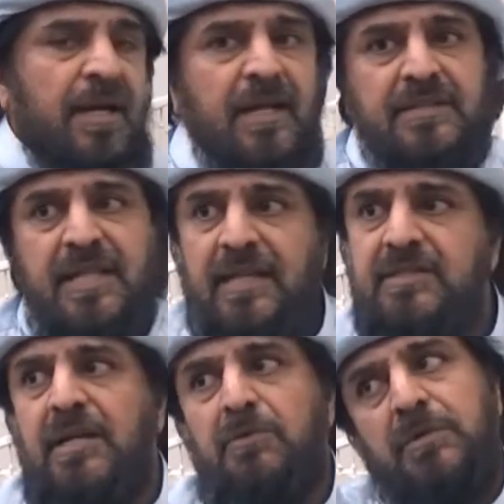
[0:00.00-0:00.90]
and
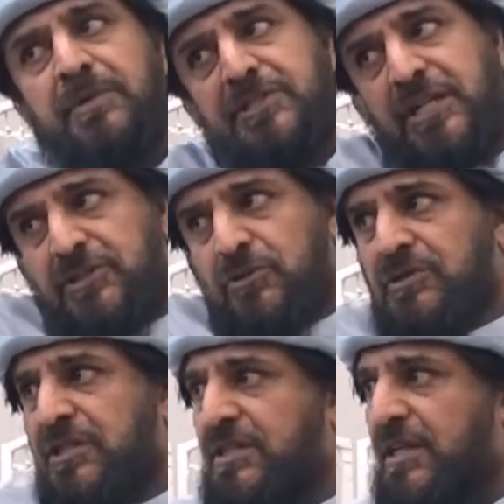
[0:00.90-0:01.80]
then they will be judged
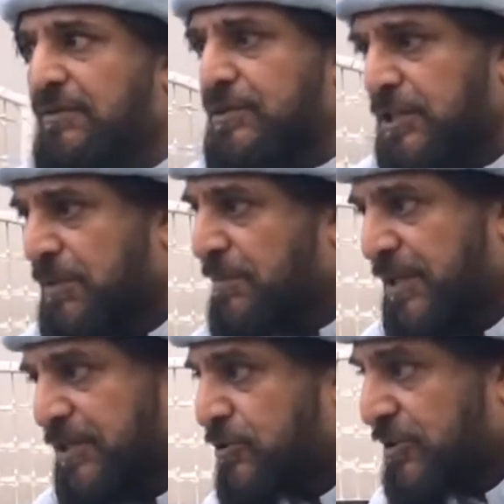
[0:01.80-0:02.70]
on the day of judgment
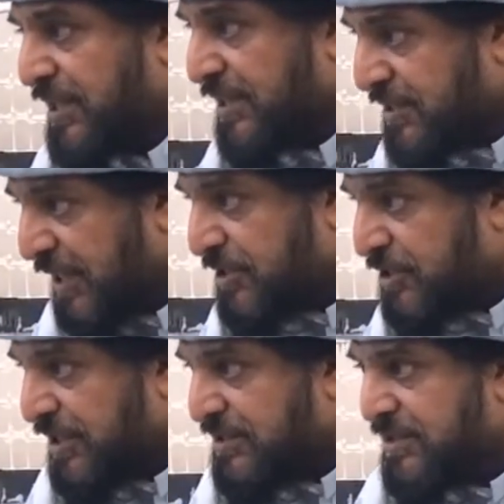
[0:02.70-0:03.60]
based on their
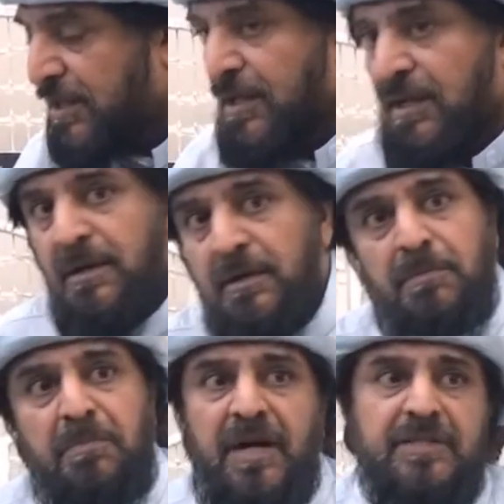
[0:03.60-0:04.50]
intentions.
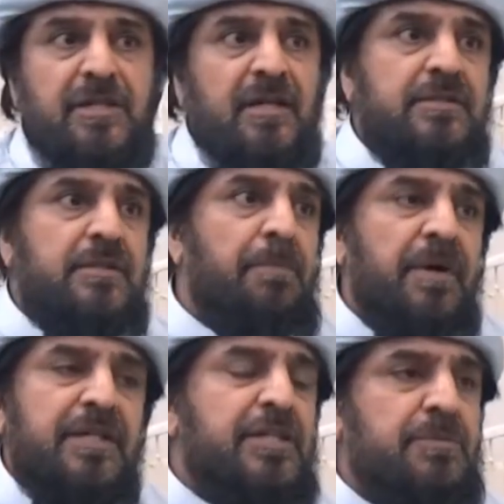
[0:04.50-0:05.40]
But the
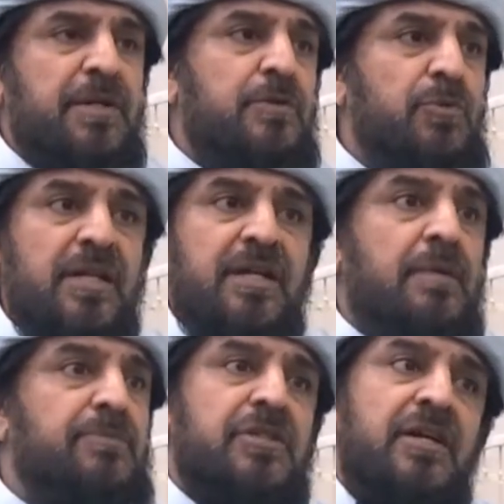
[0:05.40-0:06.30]
punishment will
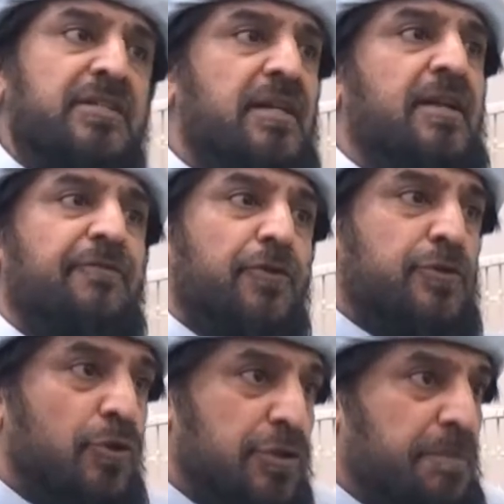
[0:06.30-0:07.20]
come certainly for
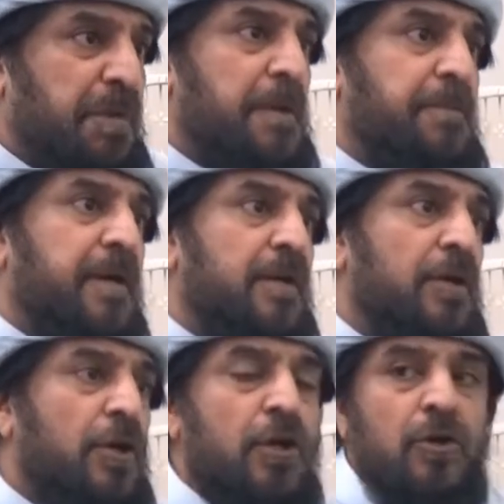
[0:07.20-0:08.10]
those people
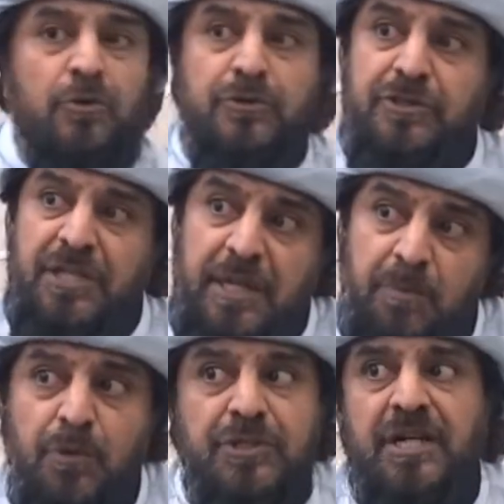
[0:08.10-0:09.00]
who see
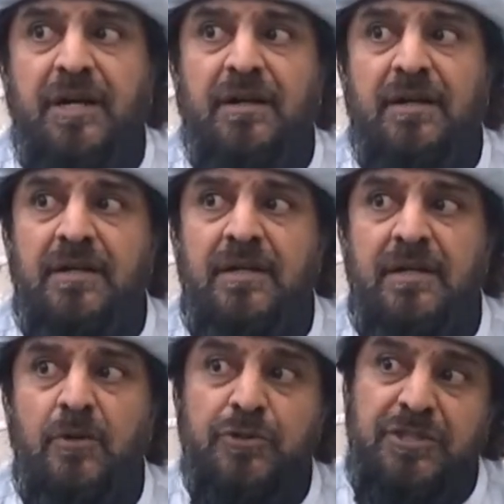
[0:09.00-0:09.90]
munkar,
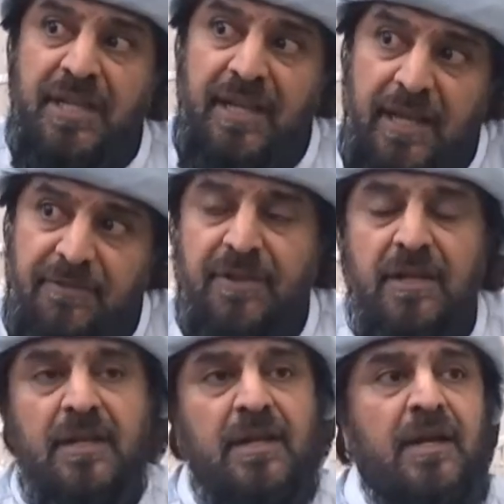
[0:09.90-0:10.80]
who see
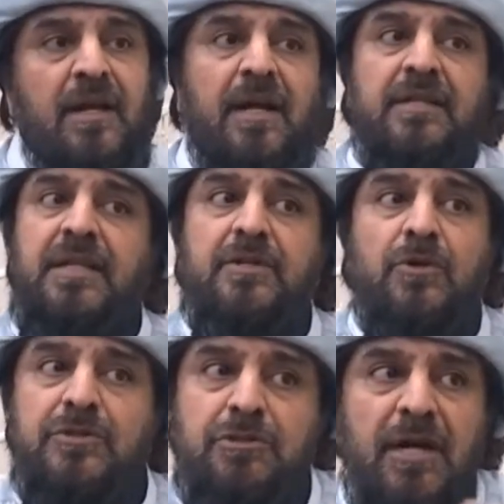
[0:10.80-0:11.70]
evil, and they
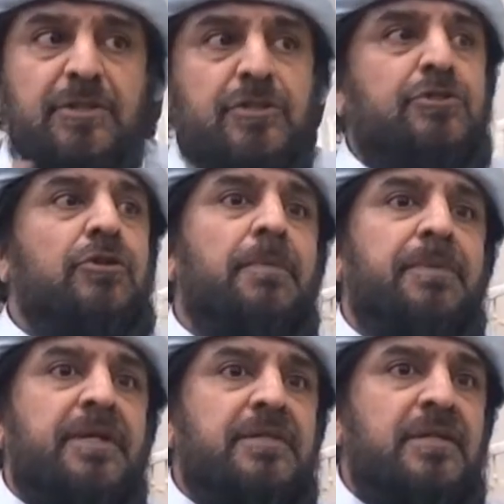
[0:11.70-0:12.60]
don't try to stop
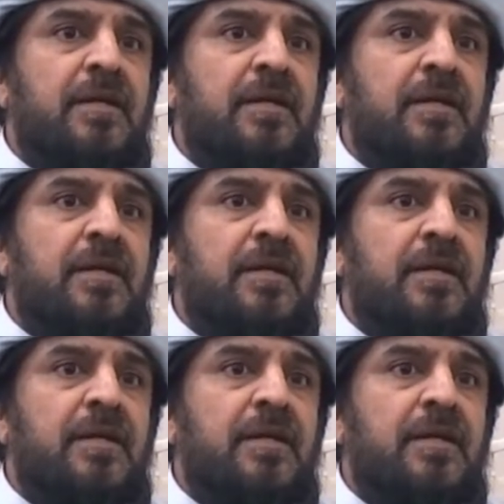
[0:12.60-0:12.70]
it,